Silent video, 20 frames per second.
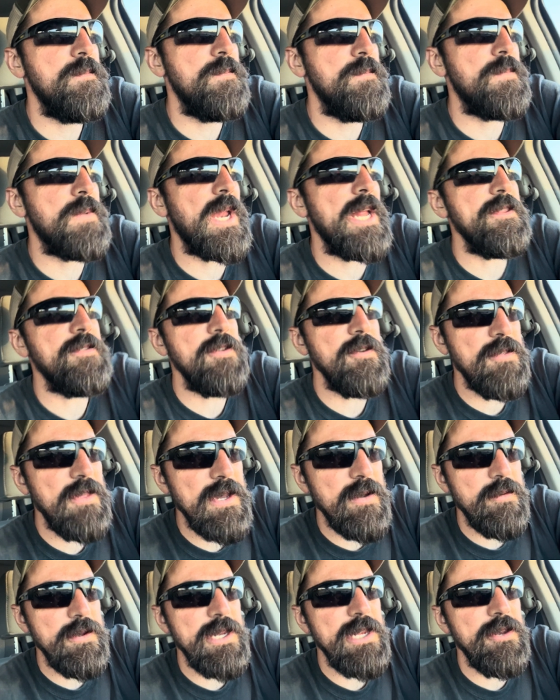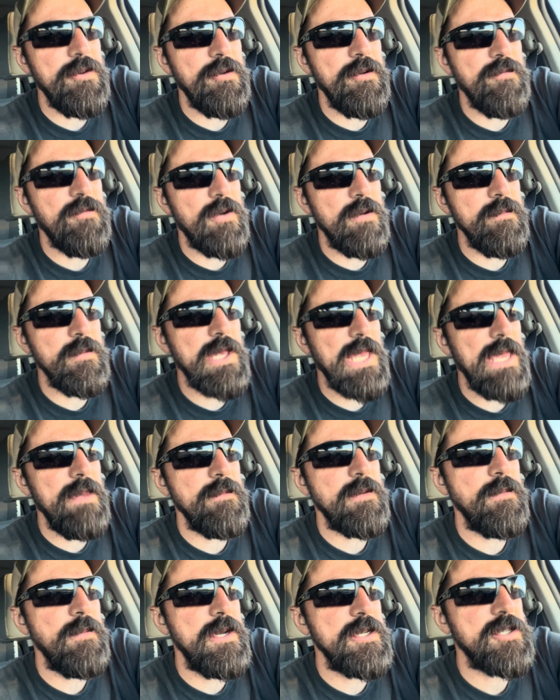But I do think we need to reform the game
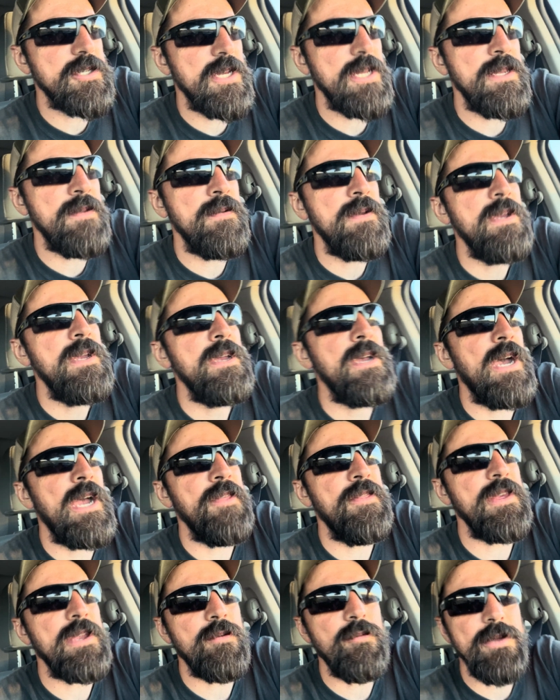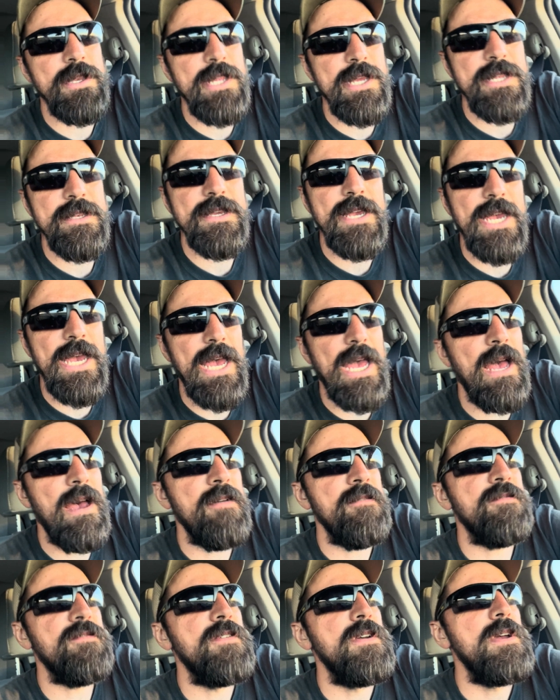commission. I think we need to
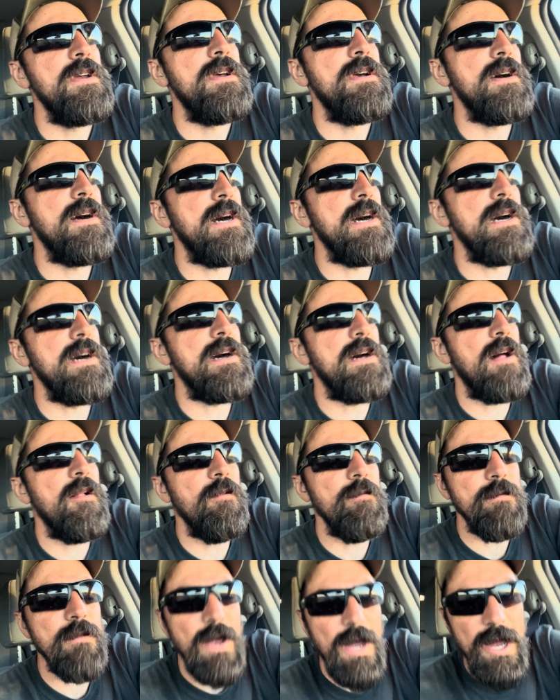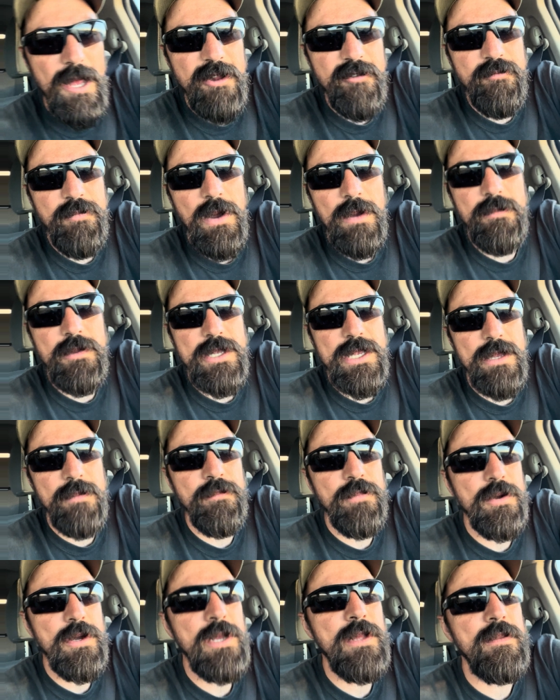have a lot of public
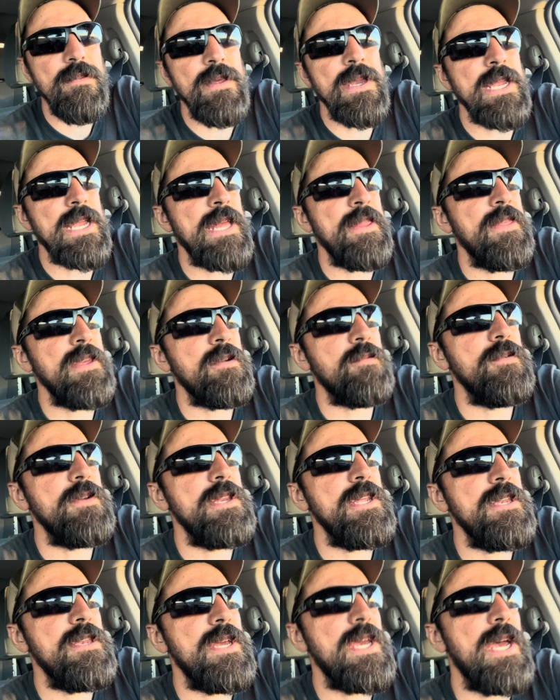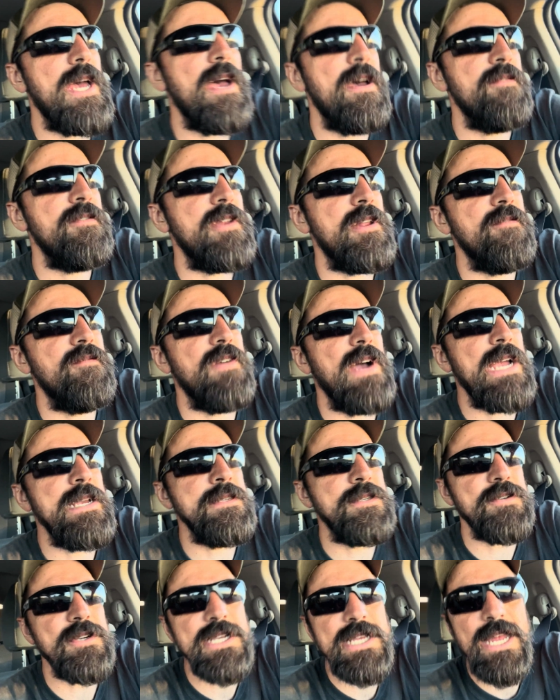input. Like, I think we need to have an
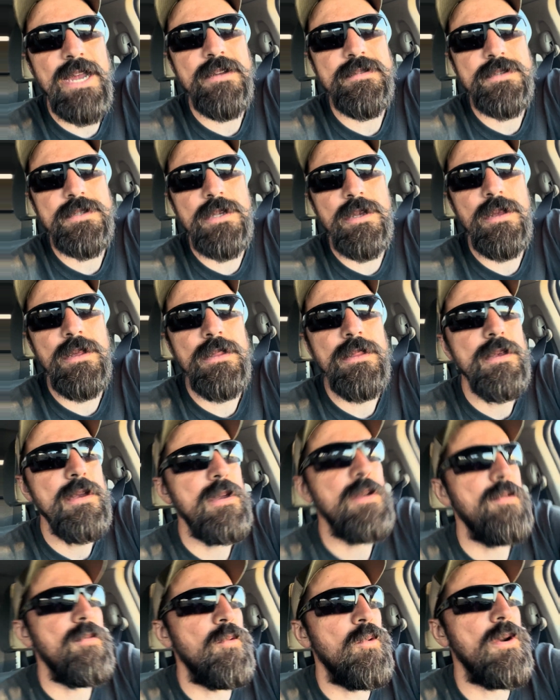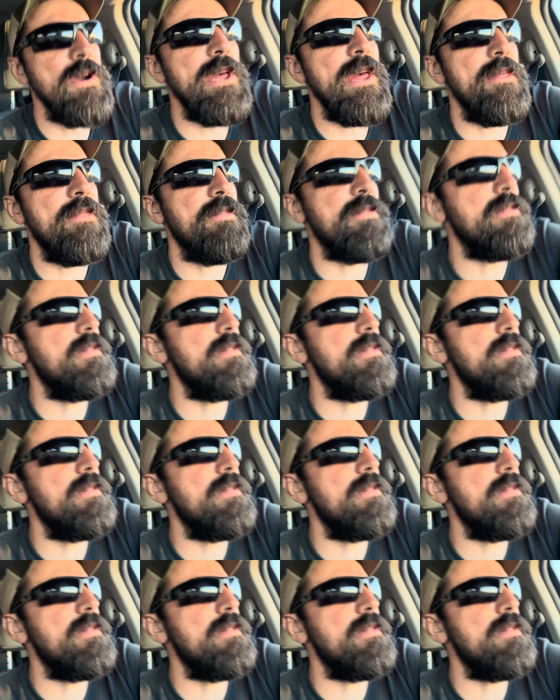advisory council with